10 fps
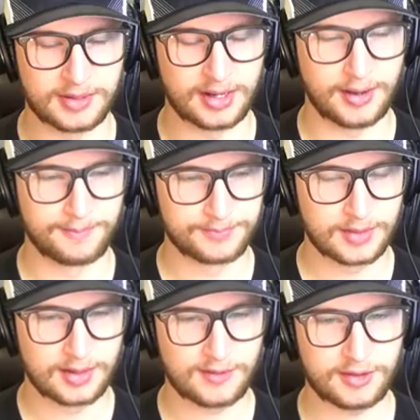to be. I
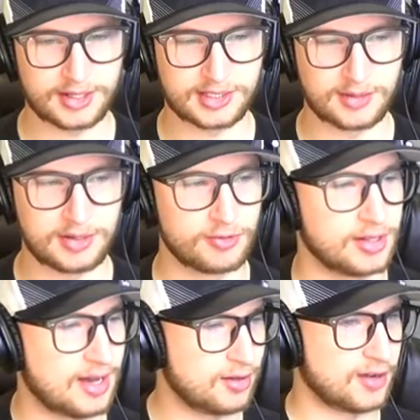feel like it's going to be
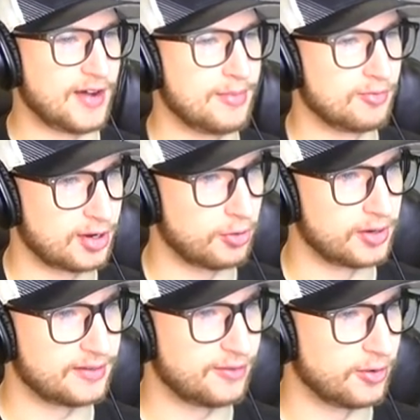really. How long have I been
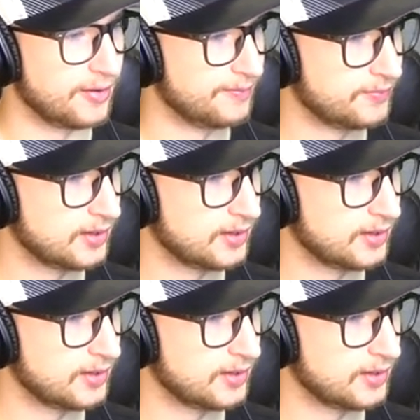recording for?